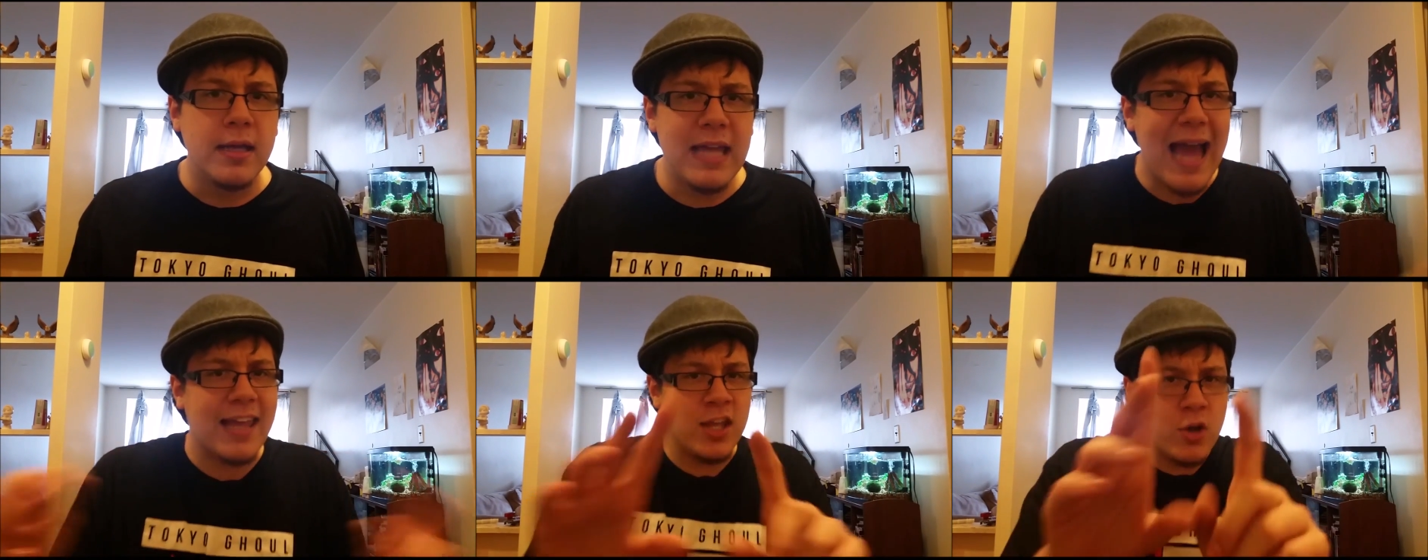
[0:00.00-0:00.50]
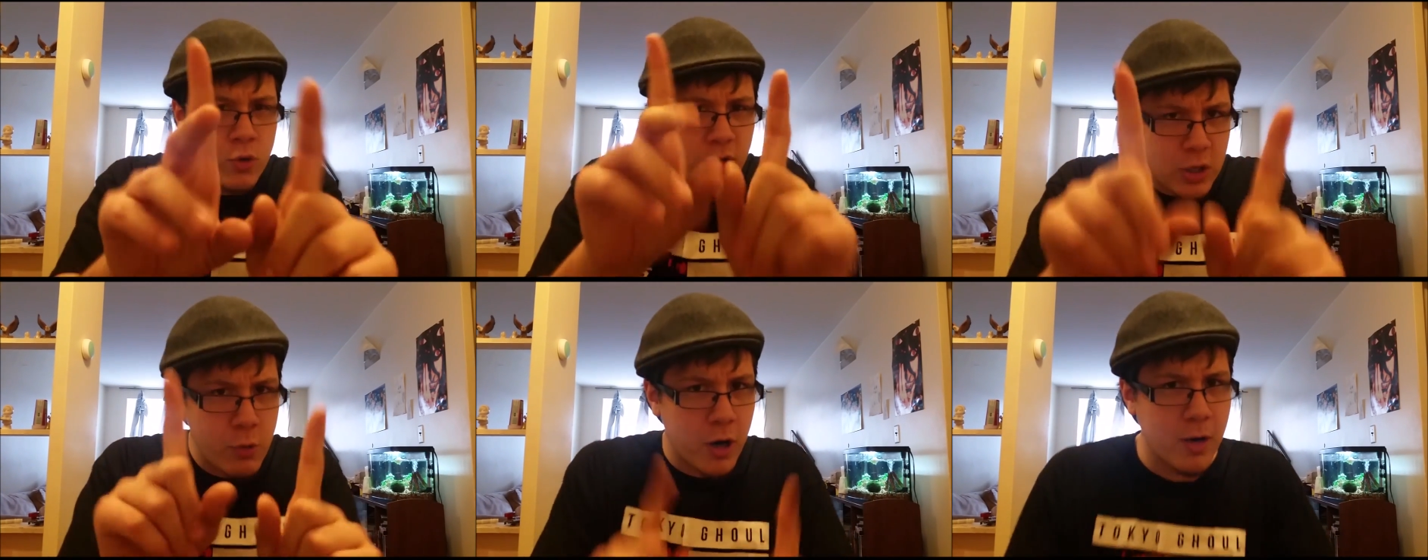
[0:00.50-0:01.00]
Yeah,
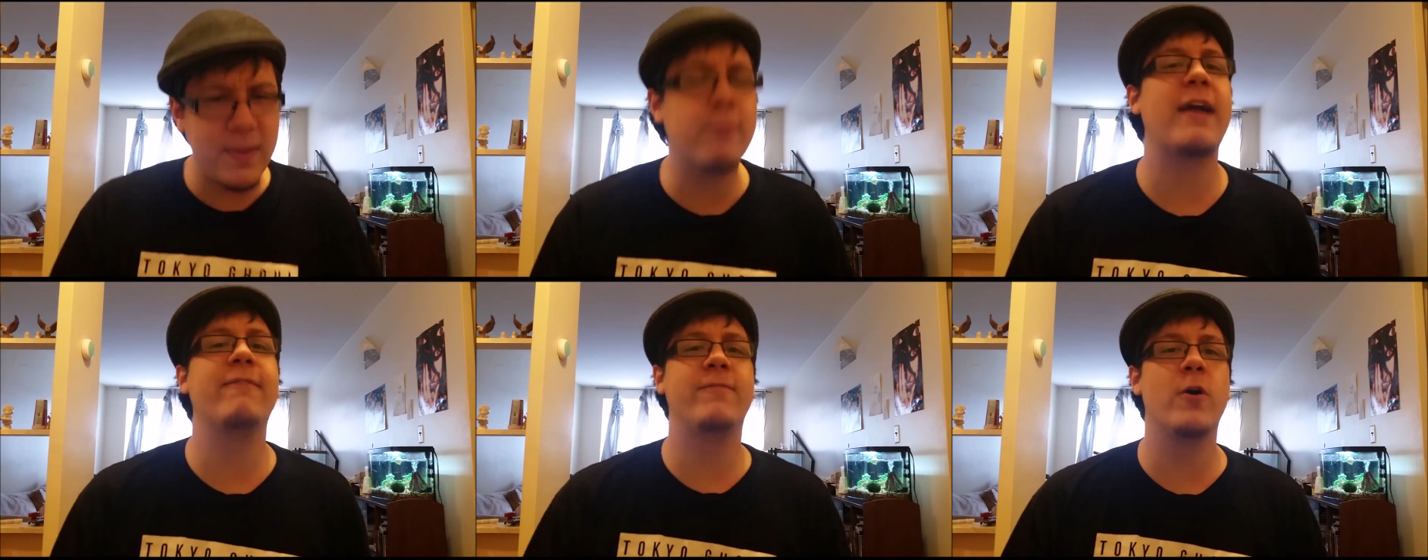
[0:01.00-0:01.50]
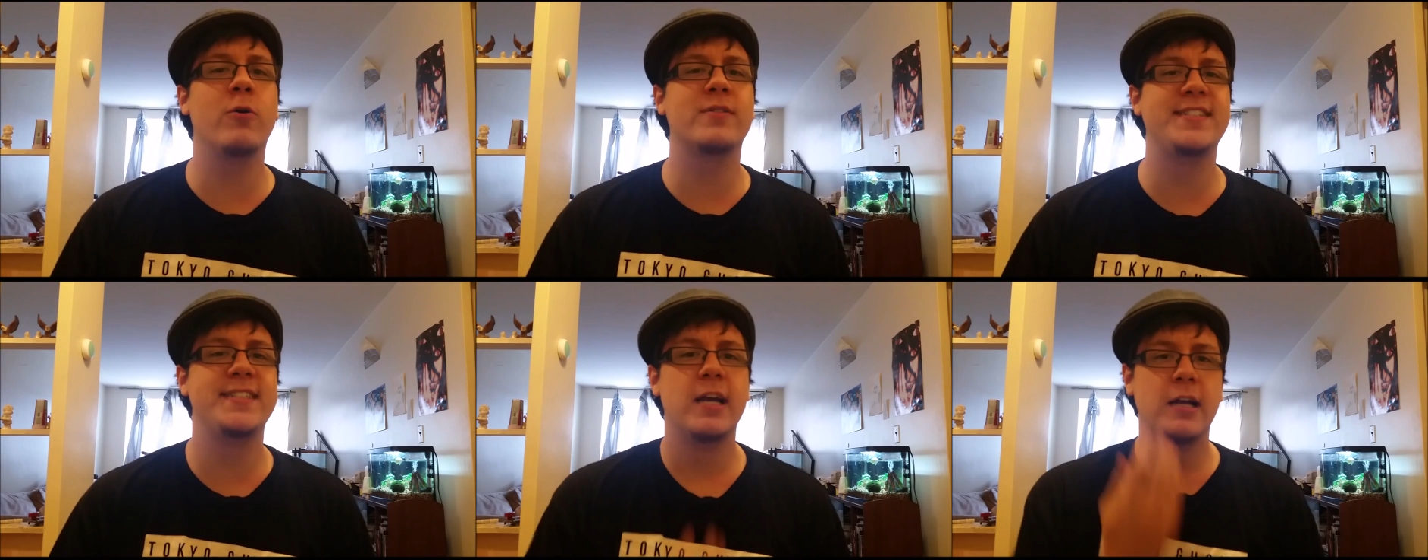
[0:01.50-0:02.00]
you heard me right,
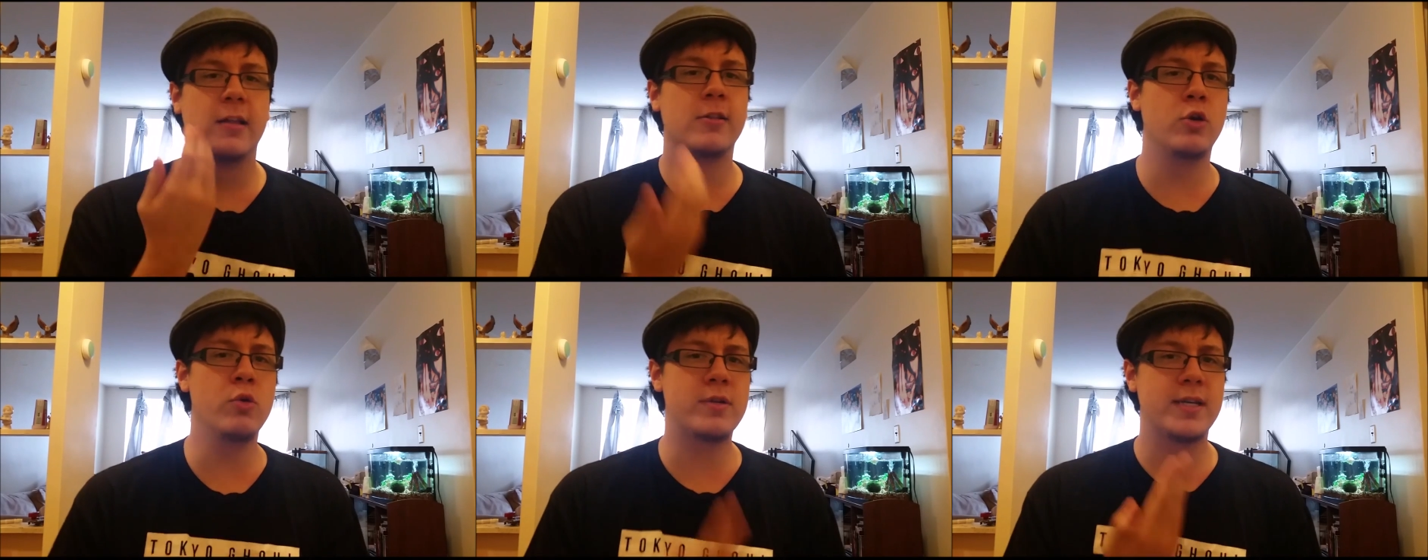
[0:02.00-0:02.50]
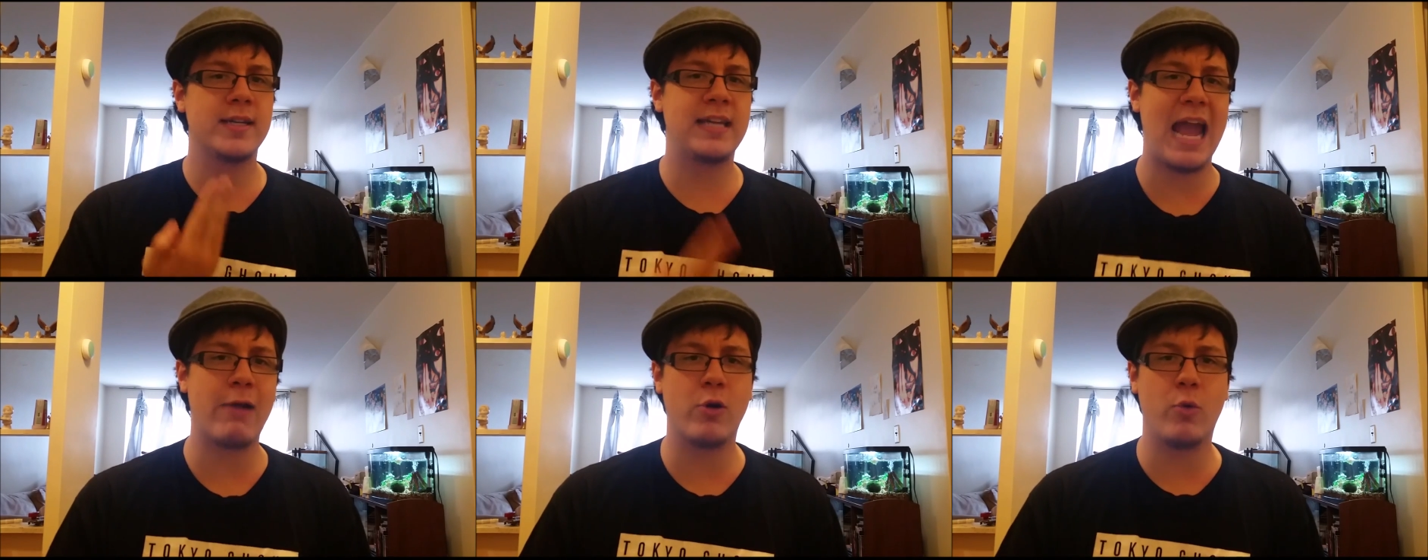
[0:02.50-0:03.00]
folks. Luke
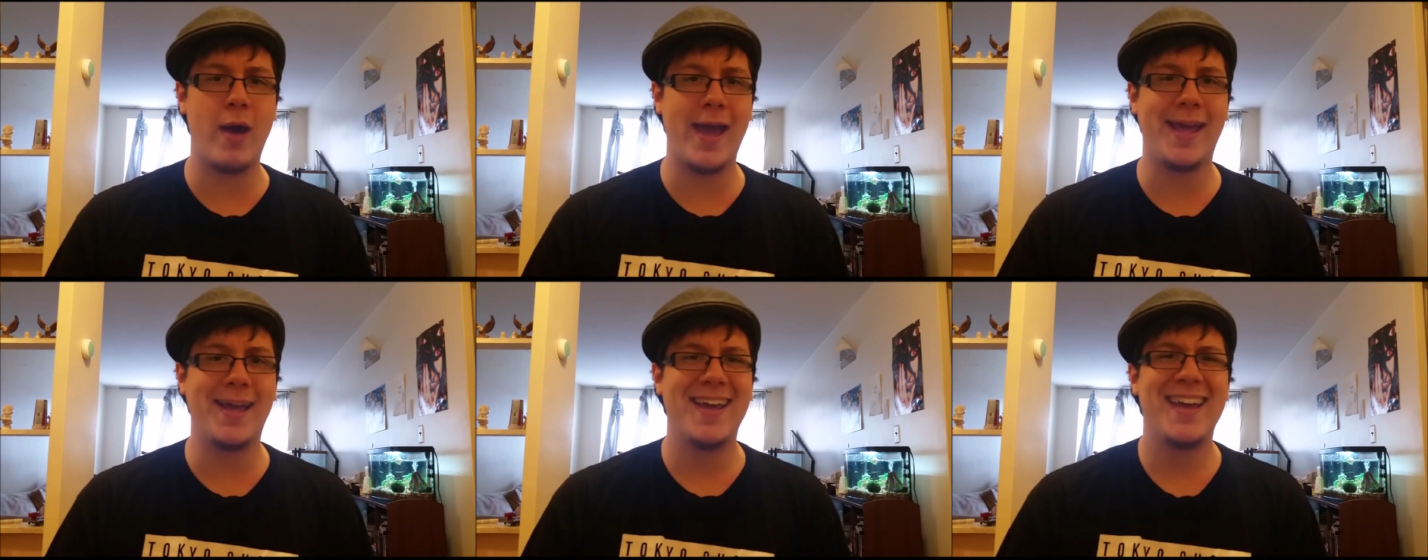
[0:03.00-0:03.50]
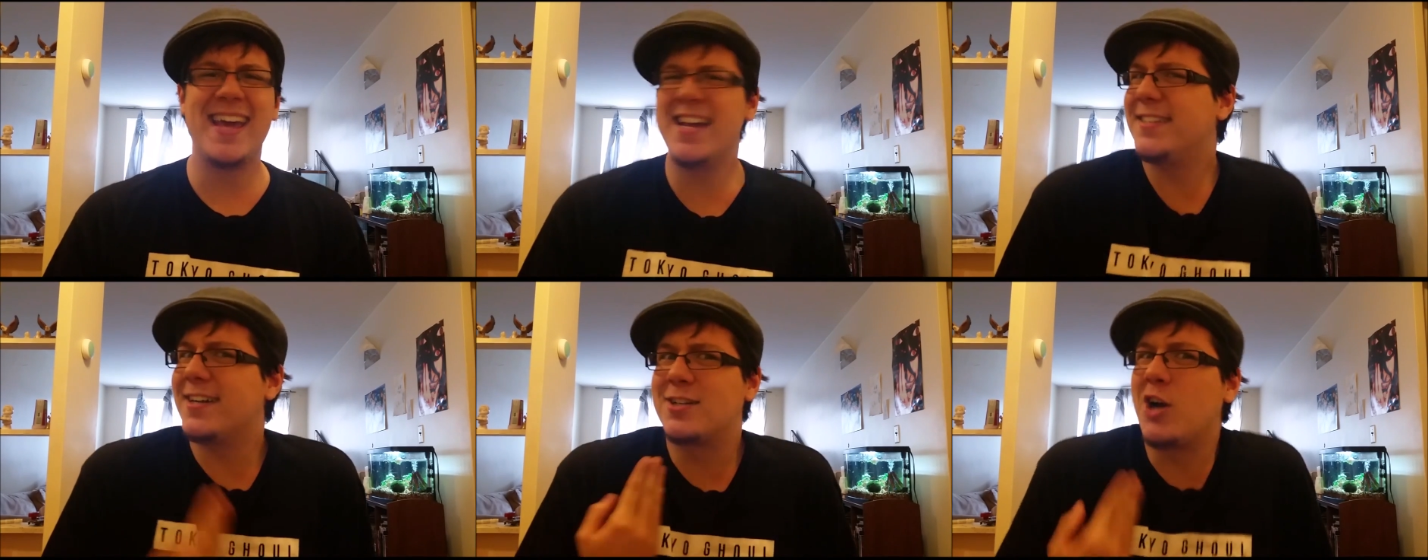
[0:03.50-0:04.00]
Garraway
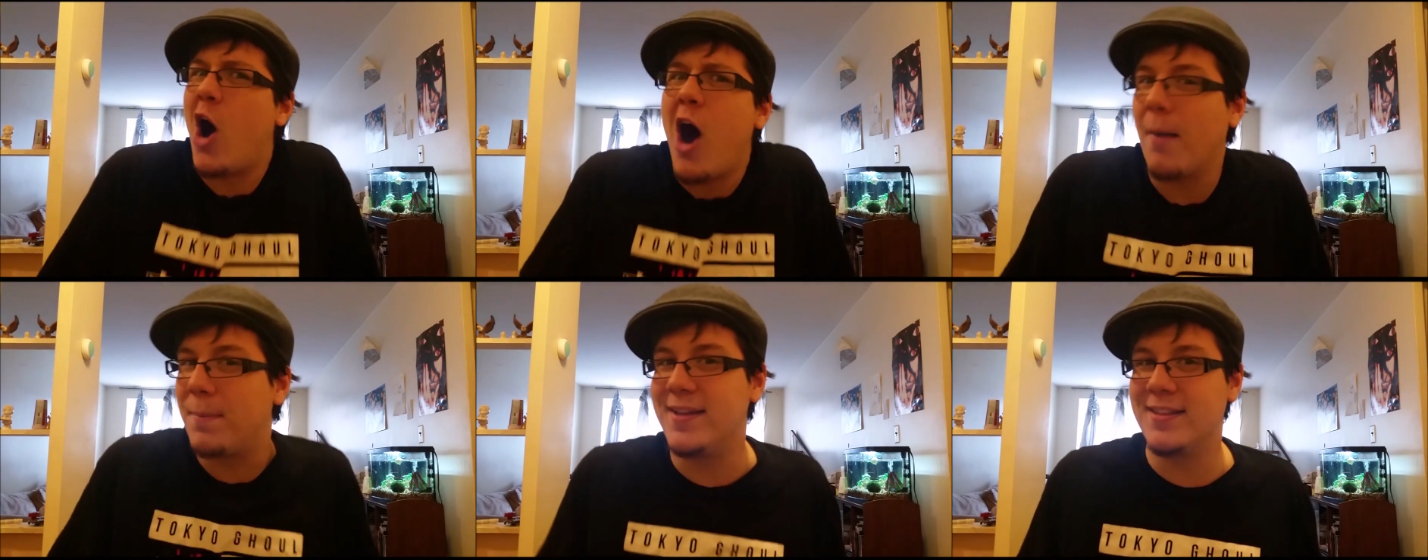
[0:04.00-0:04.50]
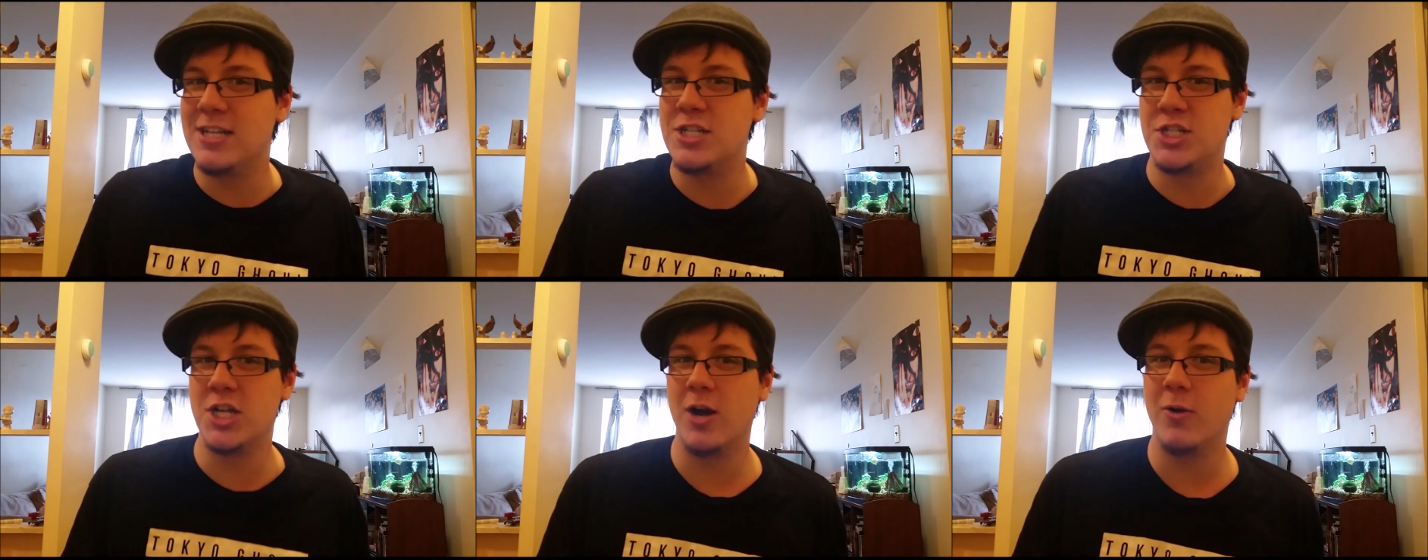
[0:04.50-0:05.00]
is a cop in this
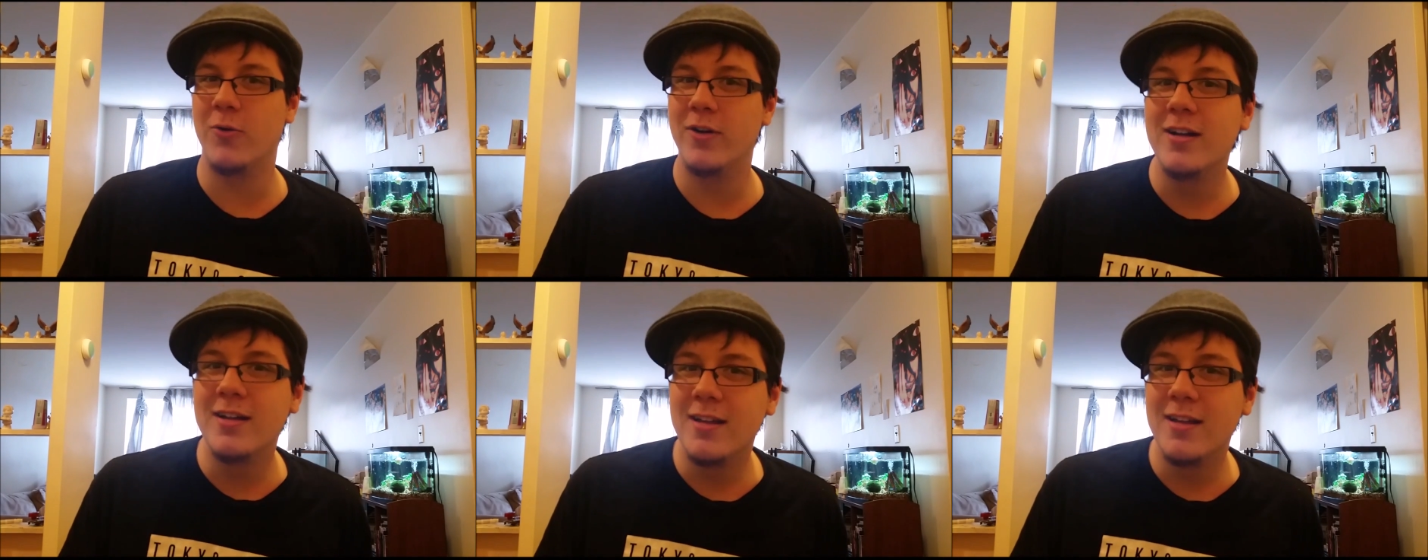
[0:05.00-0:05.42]
show.